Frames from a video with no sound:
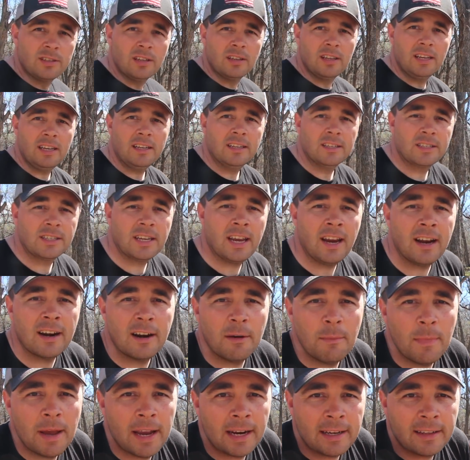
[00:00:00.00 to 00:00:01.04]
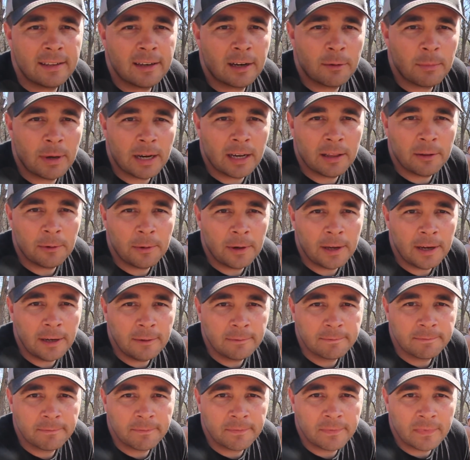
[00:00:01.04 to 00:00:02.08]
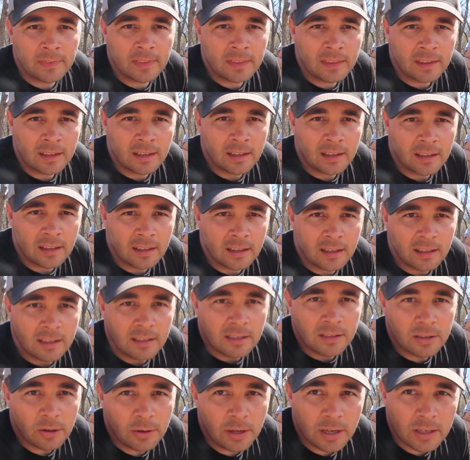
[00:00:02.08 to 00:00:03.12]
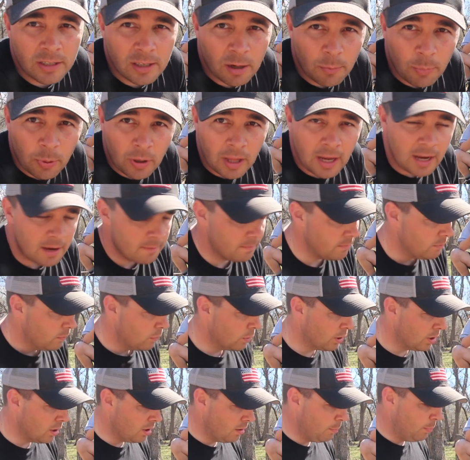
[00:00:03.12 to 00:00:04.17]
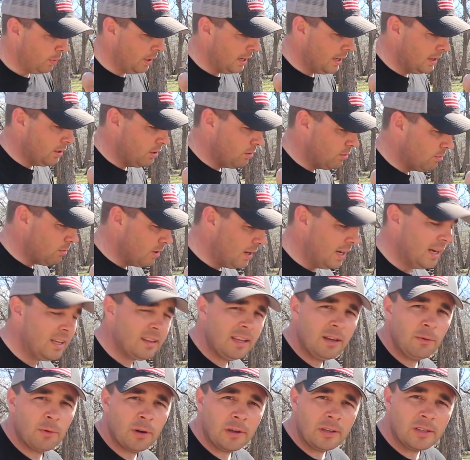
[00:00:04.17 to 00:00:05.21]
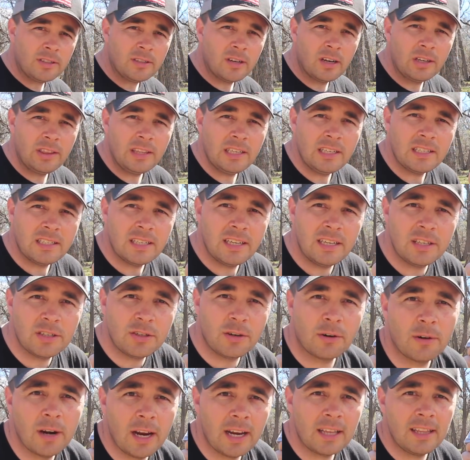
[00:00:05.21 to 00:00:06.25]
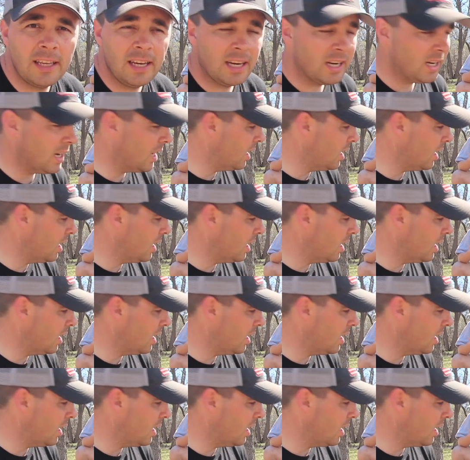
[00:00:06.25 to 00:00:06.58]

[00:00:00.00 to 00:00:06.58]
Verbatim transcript: still eating his carrot back there, by the way. So here's our plan. We're gonna plant directly, we're gonna start these seeds directly in